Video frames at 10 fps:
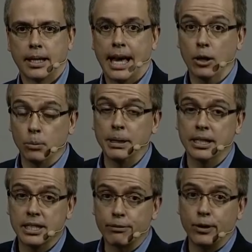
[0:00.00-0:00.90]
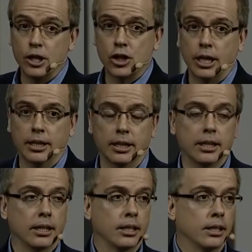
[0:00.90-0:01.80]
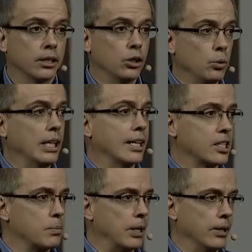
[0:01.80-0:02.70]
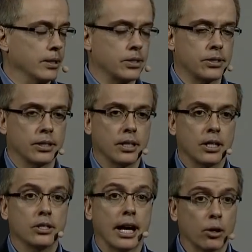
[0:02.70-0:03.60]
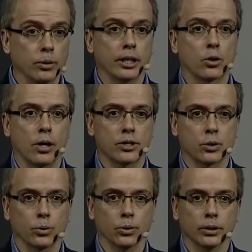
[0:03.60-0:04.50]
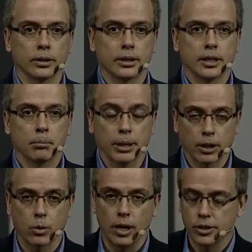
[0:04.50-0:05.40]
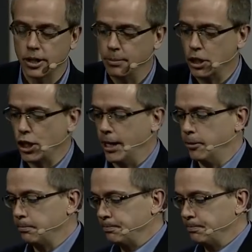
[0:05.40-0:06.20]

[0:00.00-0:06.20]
And it will be a differentiated, unique experience, not only across Google, but across omnichannel.